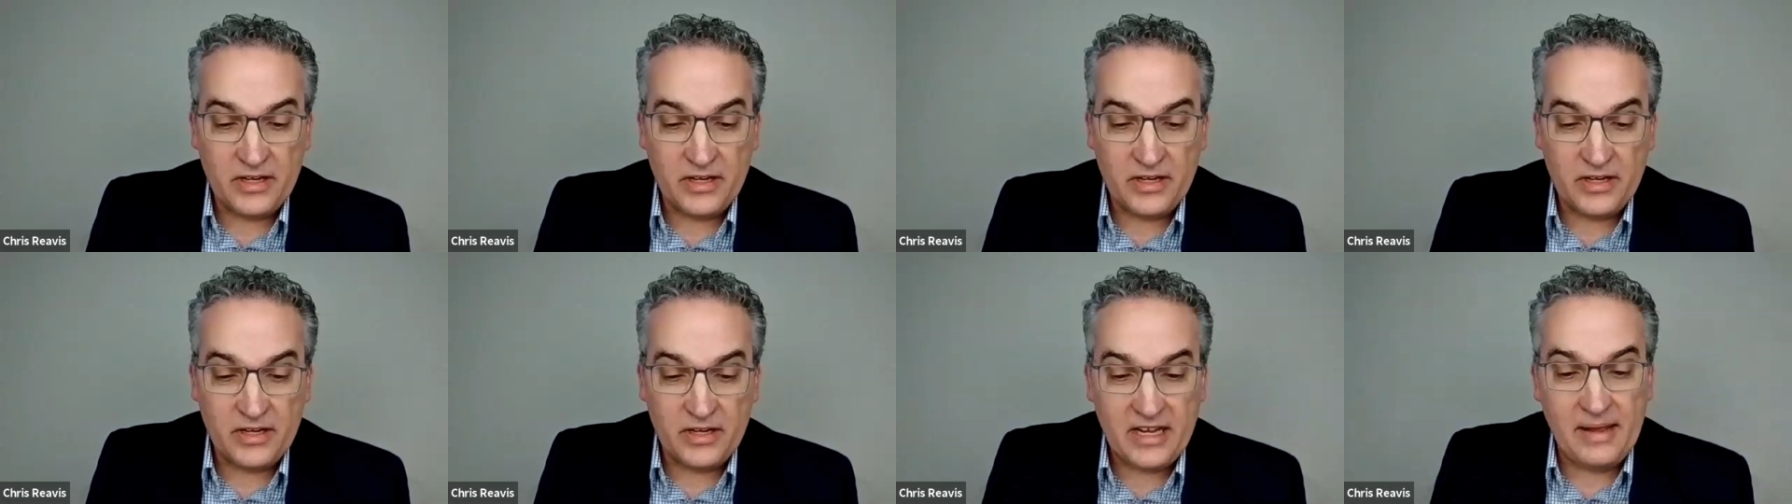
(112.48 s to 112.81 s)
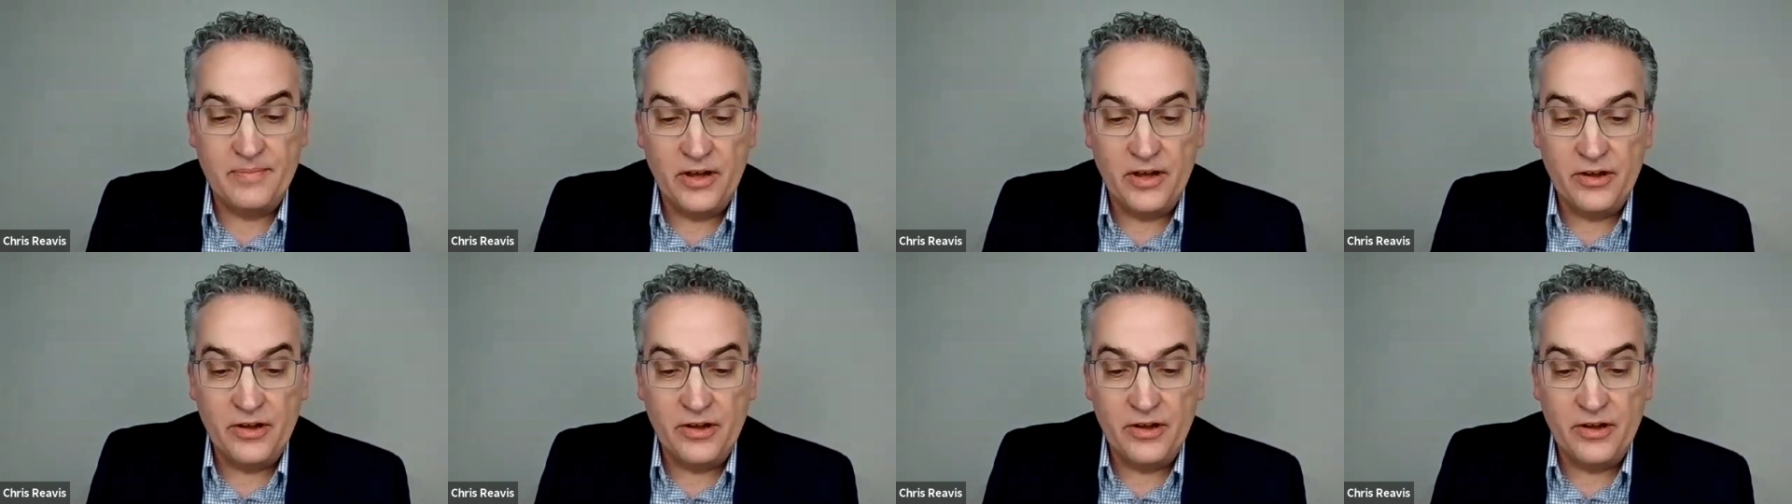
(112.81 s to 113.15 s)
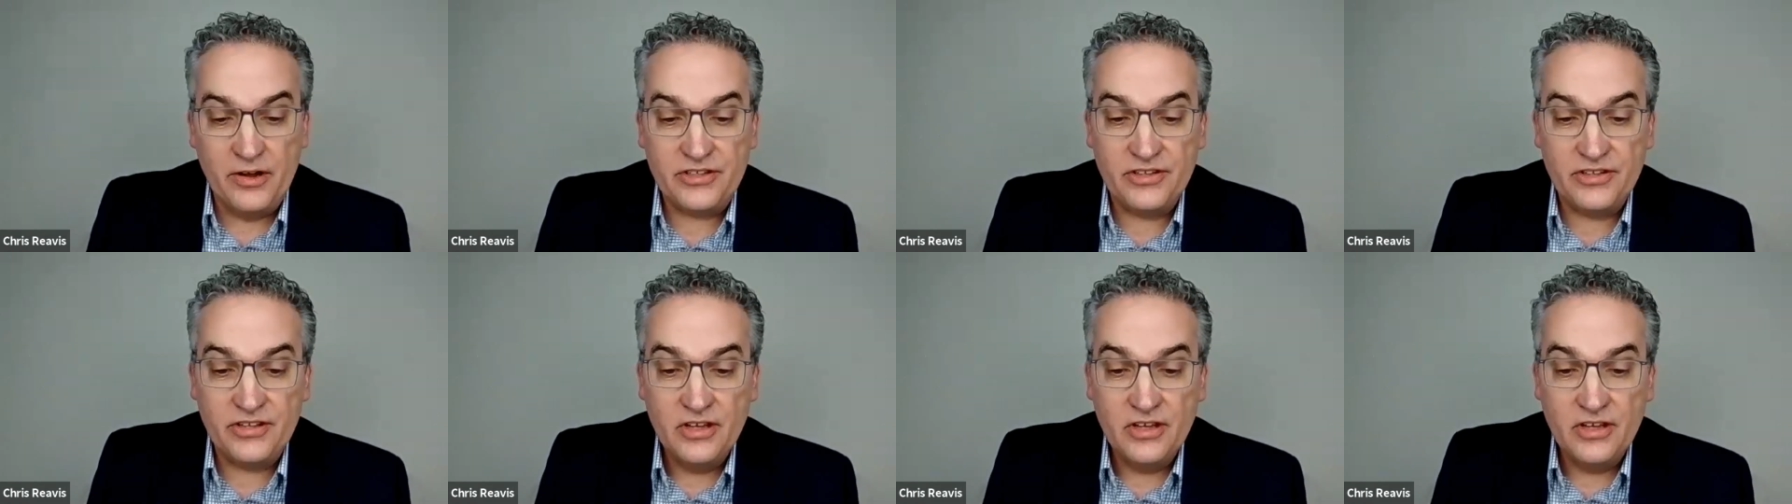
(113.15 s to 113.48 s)
this one came up the
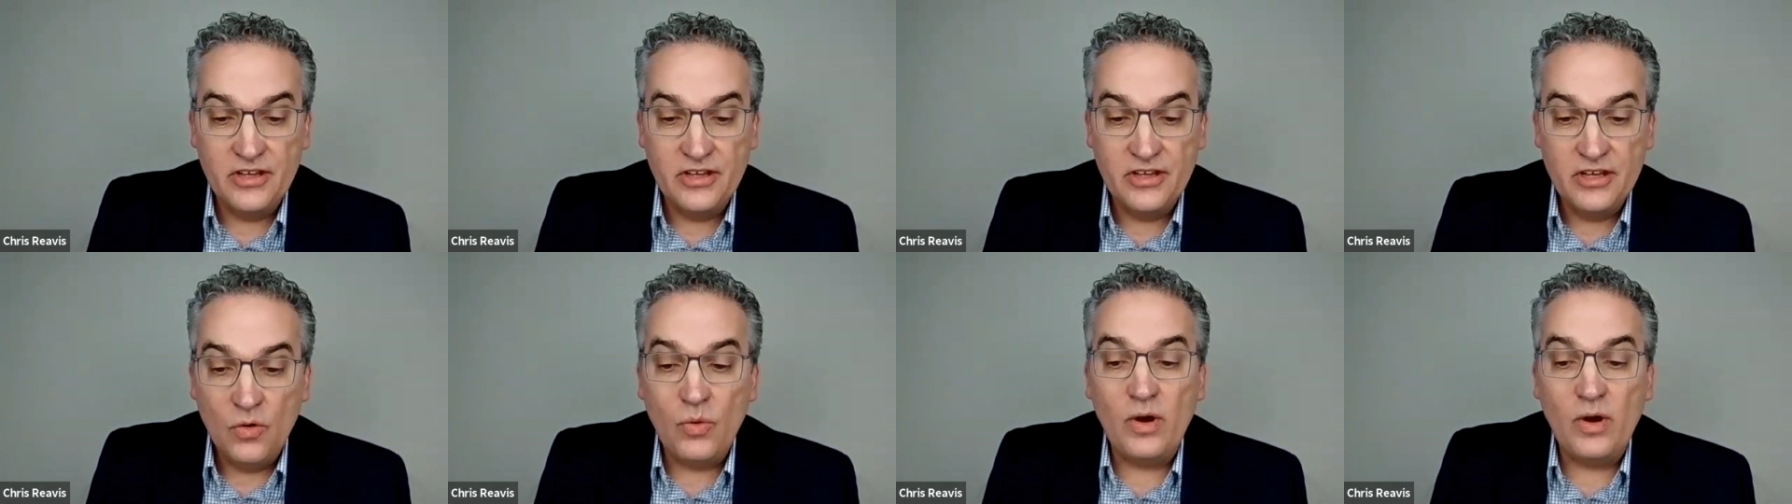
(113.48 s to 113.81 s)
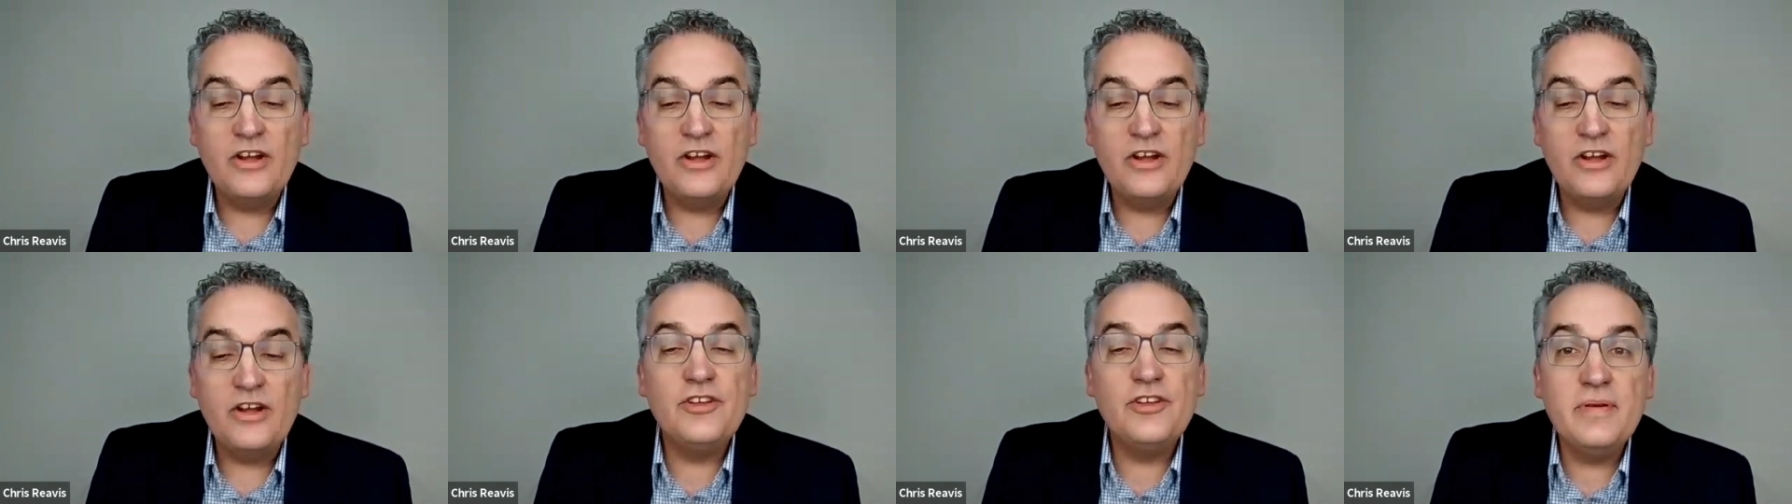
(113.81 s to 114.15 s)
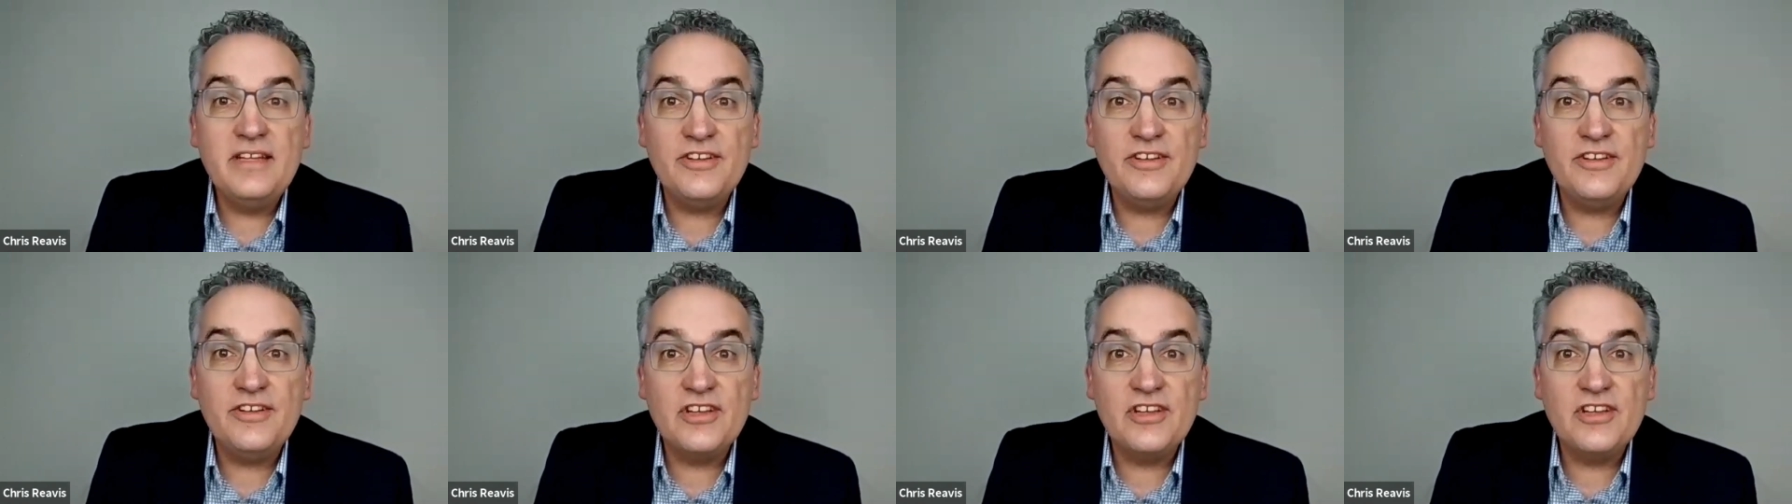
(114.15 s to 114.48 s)
most, is why
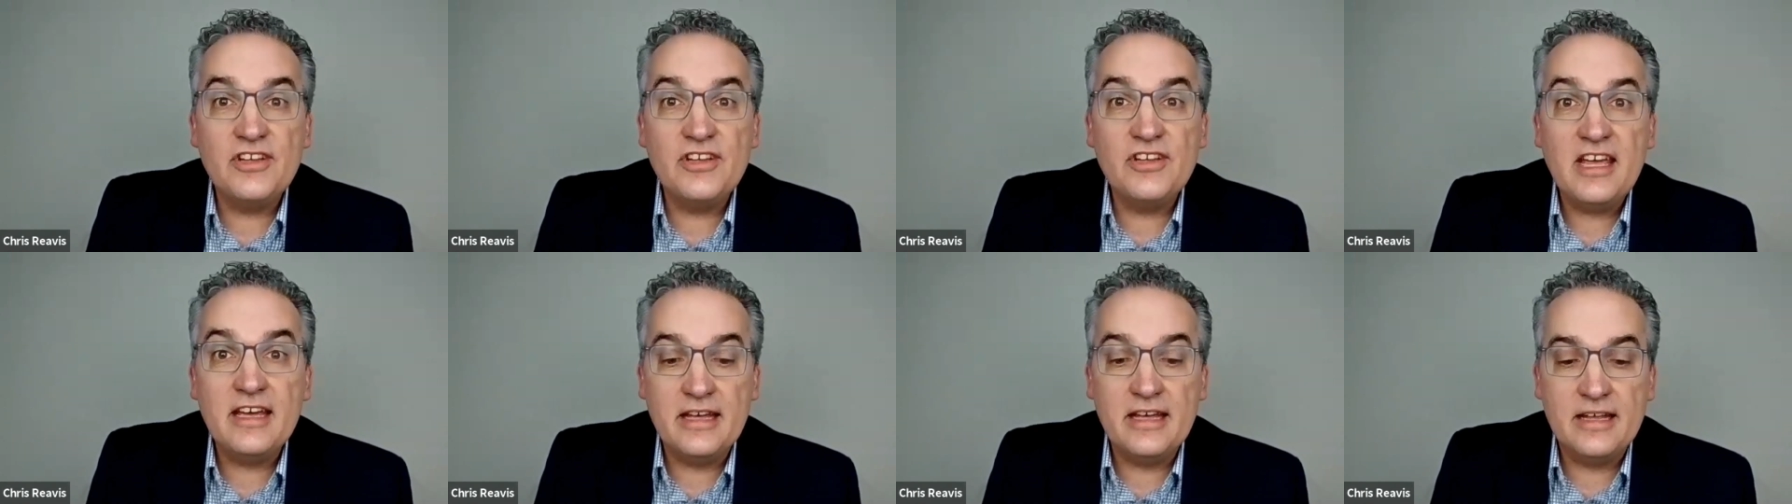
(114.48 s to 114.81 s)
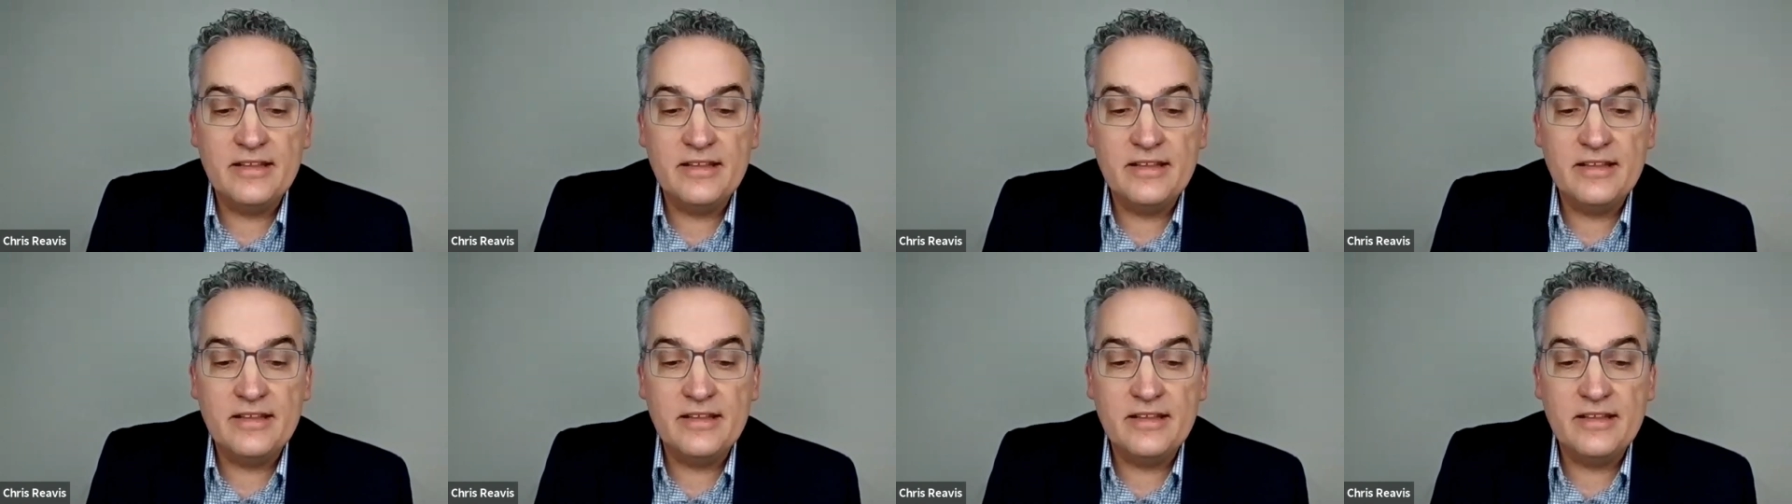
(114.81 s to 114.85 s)
should we teach